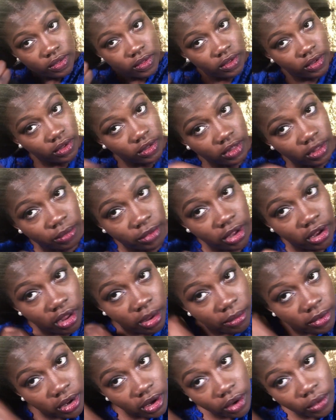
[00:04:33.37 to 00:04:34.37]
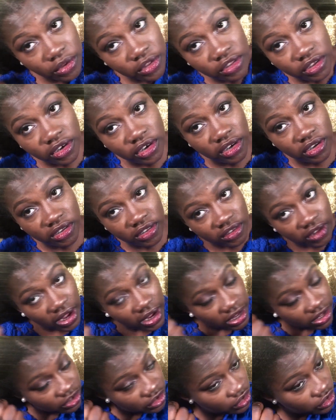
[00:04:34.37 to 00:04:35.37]
Let me come closer so I
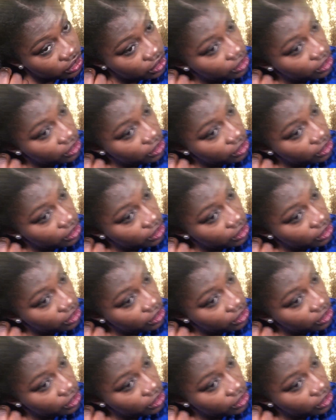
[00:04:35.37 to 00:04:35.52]
can show